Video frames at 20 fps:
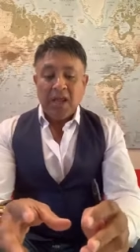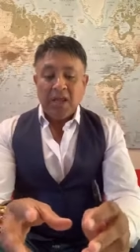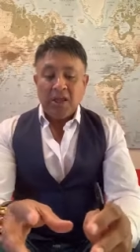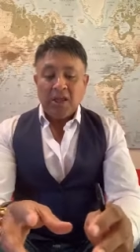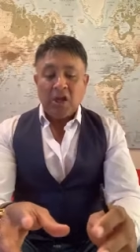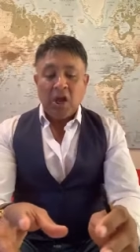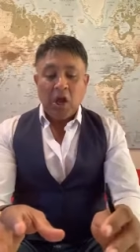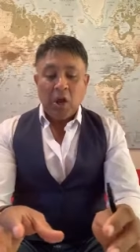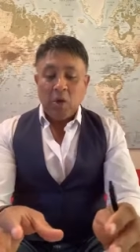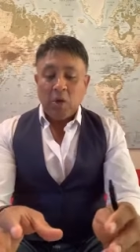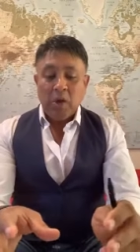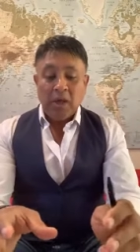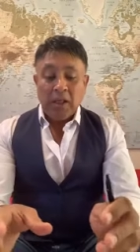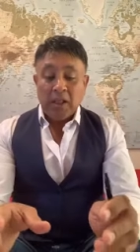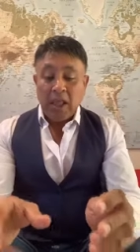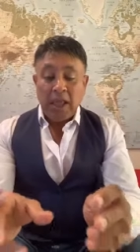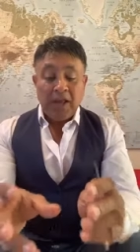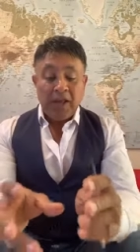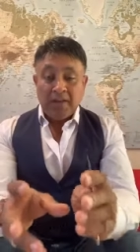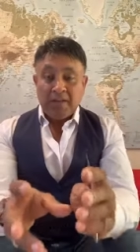You know,
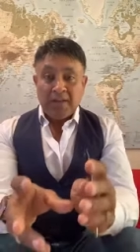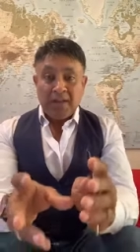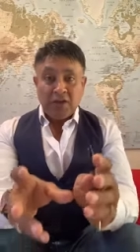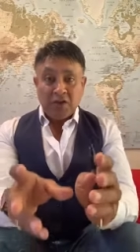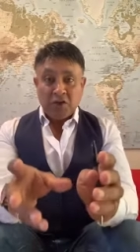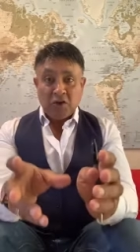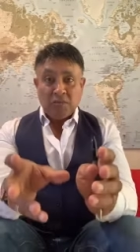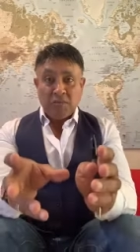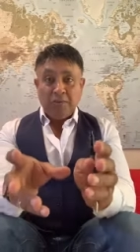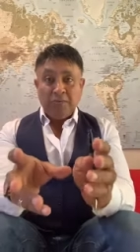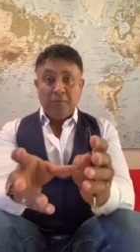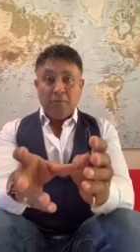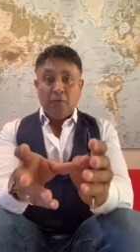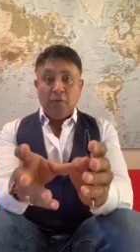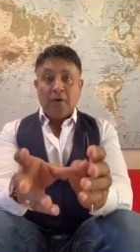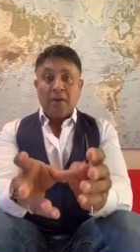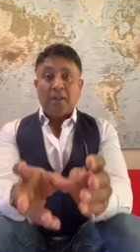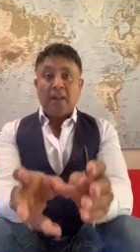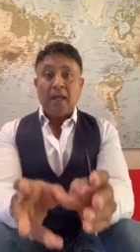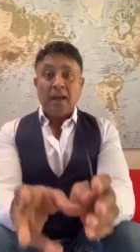like I said to you
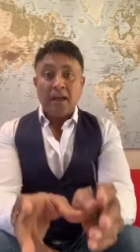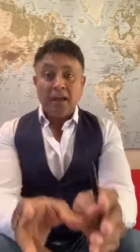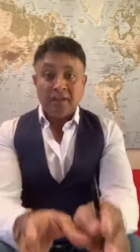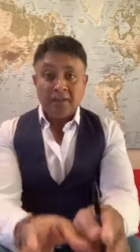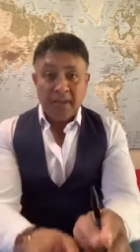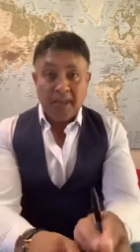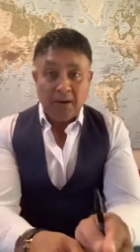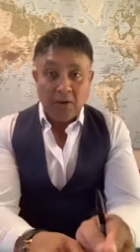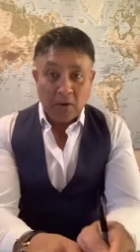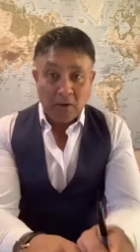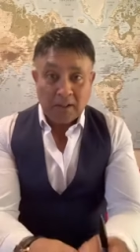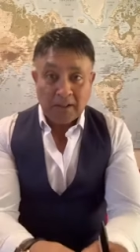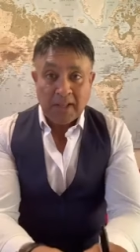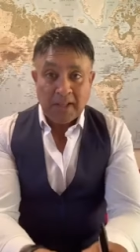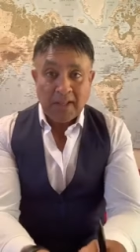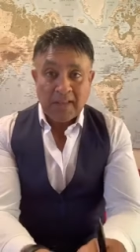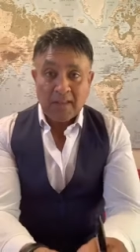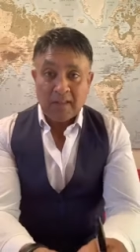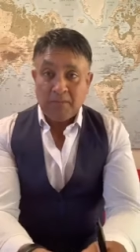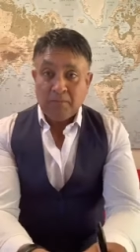before, and like I said on
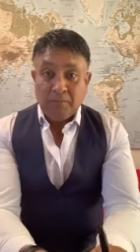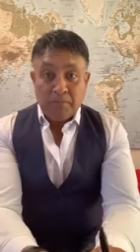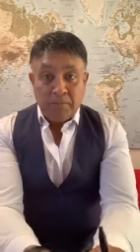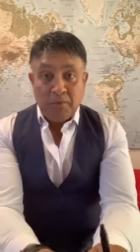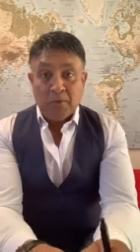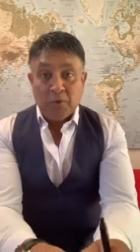Lynn's